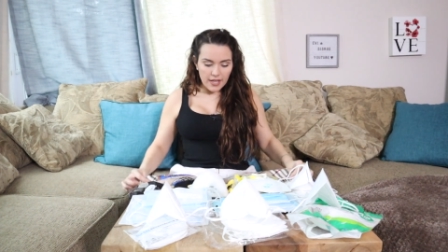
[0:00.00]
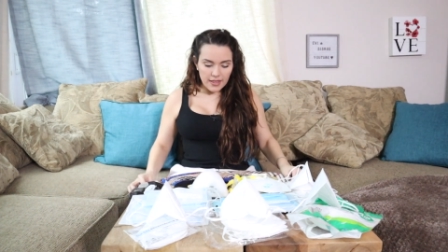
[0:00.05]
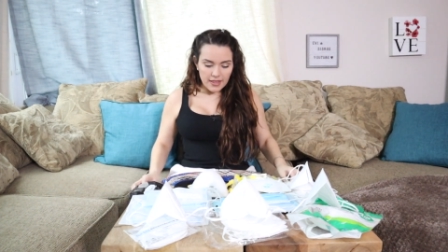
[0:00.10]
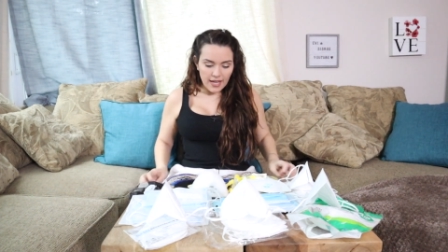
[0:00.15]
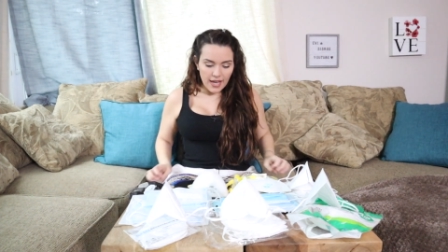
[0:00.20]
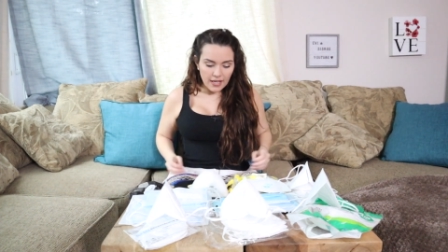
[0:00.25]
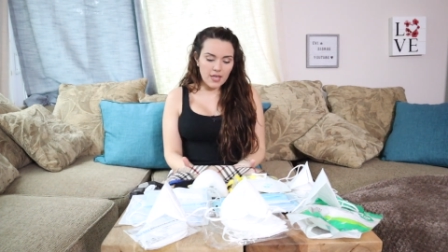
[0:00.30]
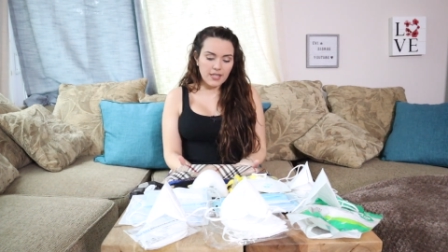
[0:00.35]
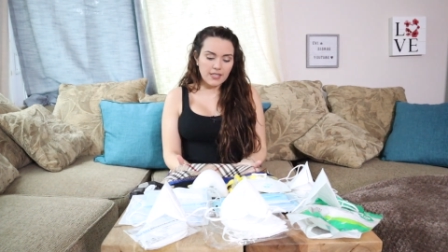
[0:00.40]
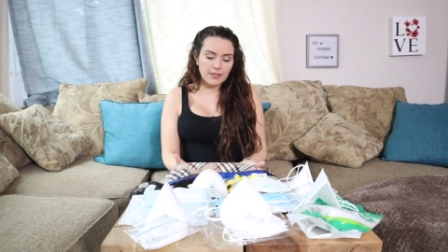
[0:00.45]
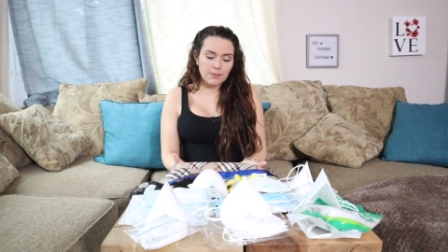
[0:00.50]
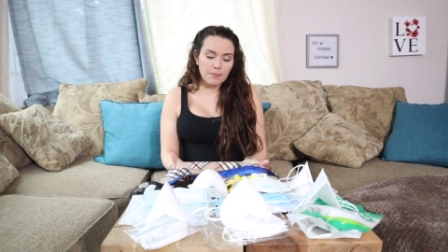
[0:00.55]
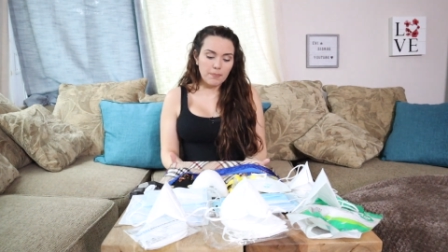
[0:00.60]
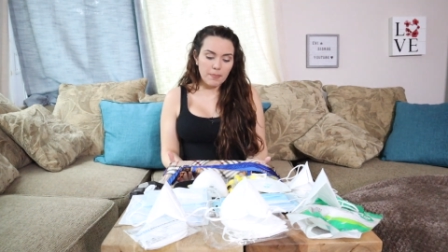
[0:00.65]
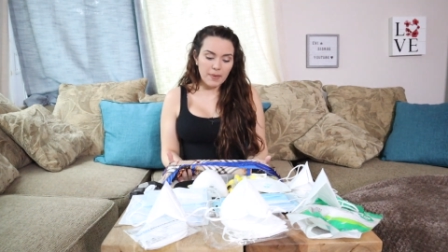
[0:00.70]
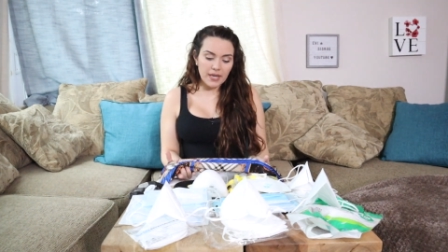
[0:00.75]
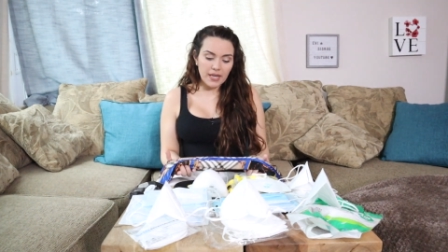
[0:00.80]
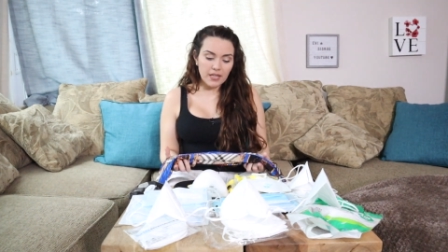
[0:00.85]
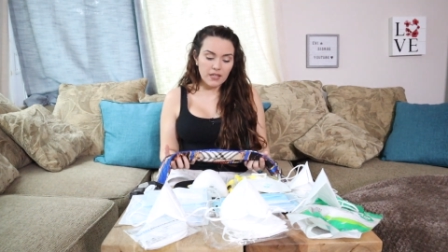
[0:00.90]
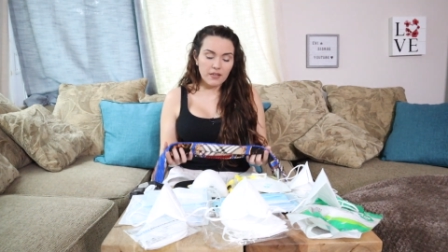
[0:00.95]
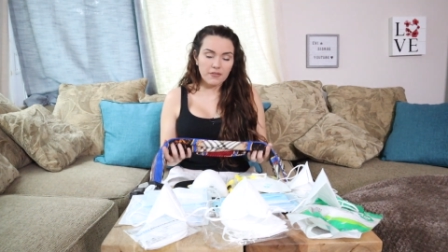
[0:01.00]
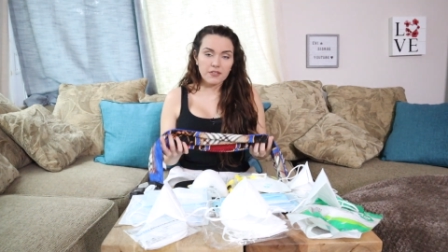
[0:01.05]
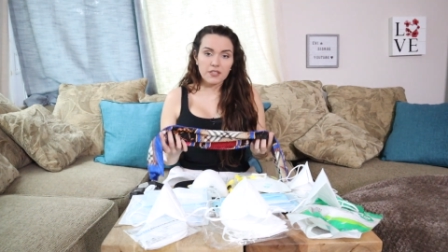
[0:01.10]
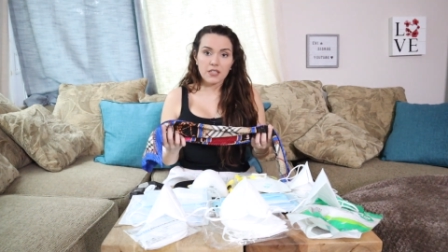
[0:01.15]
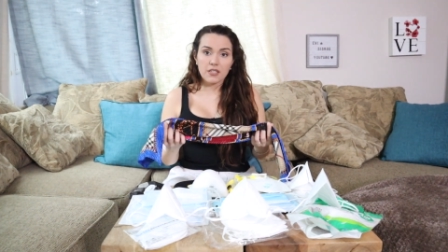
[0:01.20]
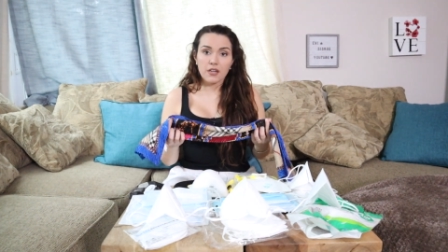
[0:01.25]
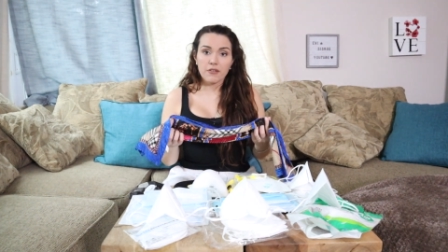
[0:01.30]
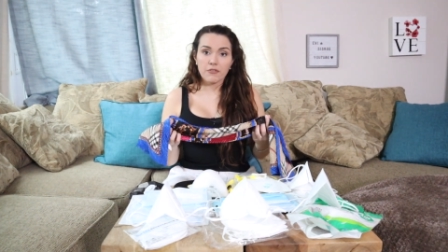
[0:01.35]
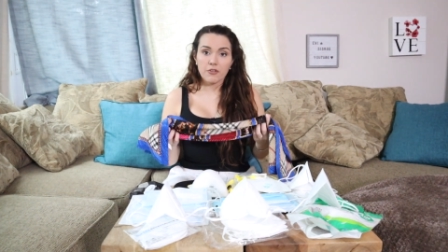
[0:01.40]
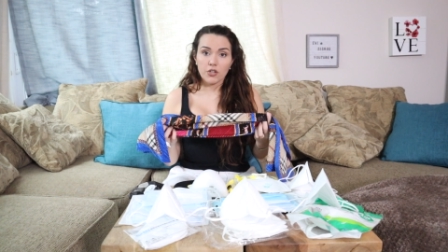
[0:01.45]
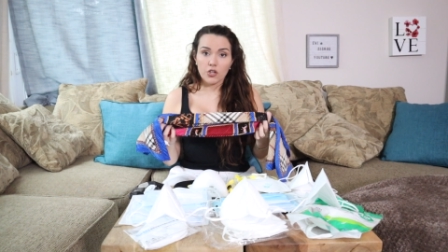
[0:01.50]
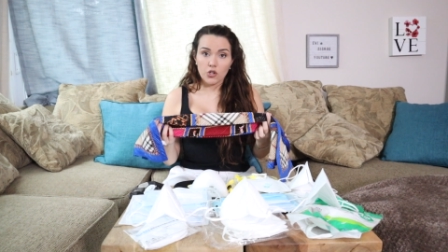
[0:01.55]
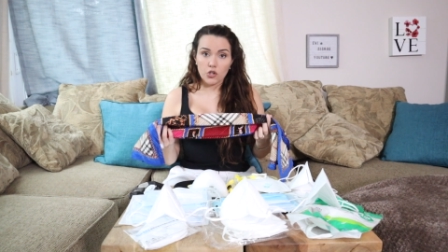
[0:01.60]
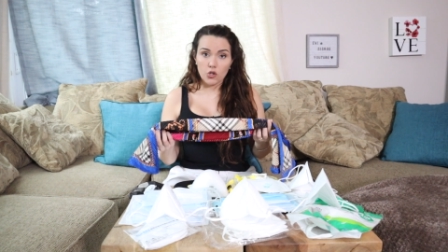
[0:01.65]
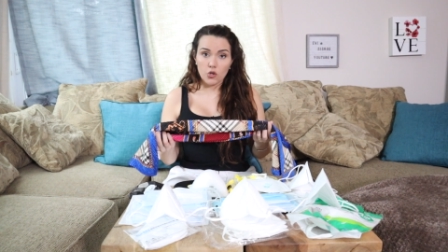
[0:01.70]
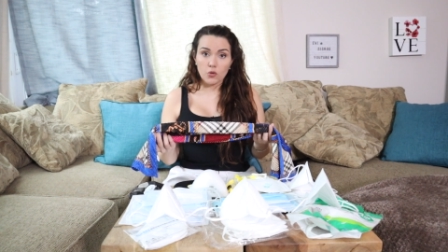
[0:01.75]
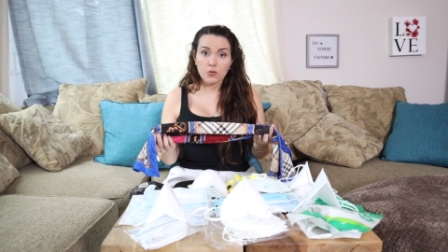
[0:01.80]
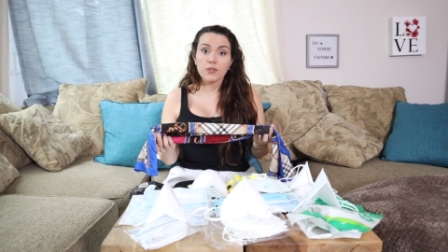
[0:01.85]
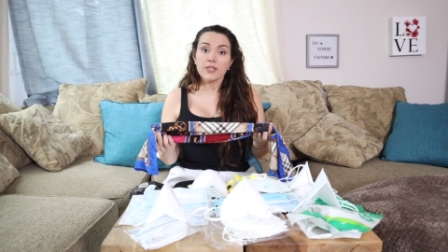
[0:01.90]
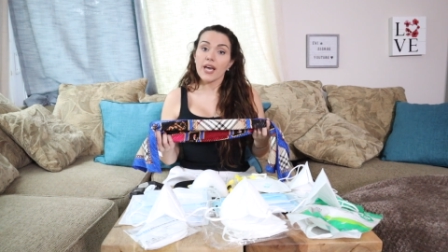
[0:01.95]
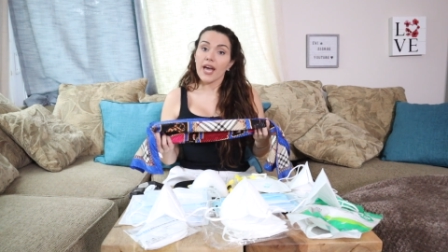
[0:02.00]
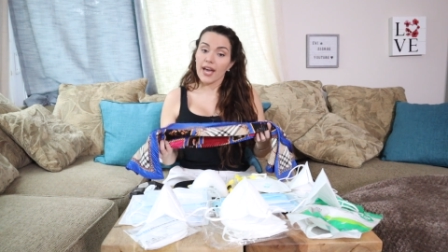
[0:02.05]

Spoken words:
that it's big enough to cover your nose